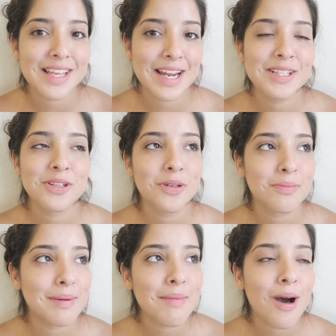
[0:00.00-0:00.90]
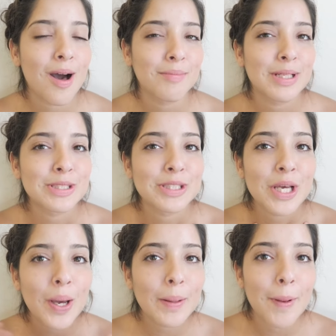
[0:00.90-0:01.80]
And I told my mom not to
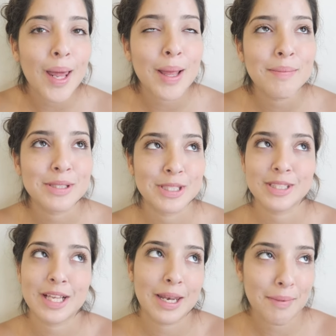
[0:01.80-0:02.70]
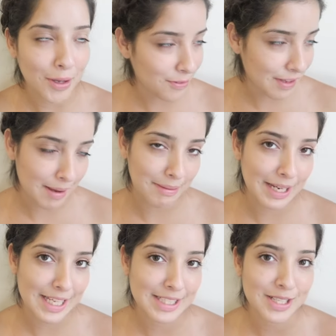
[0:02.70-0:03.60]
tell anybody, but she's telling my whole family.